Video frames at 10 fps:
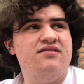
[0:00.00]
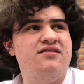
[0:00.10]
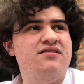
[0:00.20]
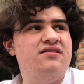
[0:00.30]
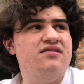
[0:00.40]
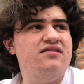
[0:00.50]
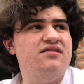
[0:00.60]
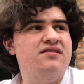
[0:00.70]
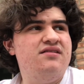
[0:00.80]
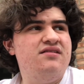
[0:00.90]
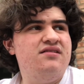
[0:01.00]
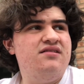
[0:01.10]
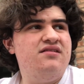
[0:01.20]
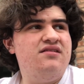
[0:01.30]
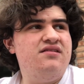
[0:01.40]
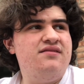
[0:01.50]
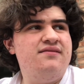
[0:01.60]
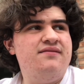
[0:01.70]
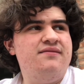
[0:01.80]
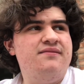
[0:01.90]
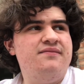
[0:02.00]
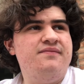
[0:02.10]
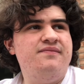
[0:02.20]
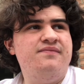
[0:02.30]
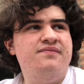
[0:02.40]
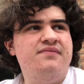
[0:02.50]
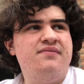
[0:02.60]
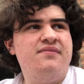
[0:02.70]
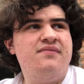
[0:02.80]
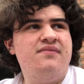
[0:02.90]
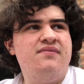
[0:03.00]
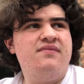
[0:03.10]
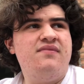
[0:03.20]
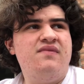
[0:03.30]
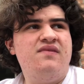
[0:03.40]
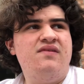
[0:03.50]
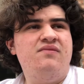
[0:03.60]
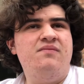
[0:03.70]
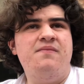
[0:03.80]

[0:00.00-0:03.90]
No one is speaking in this clip.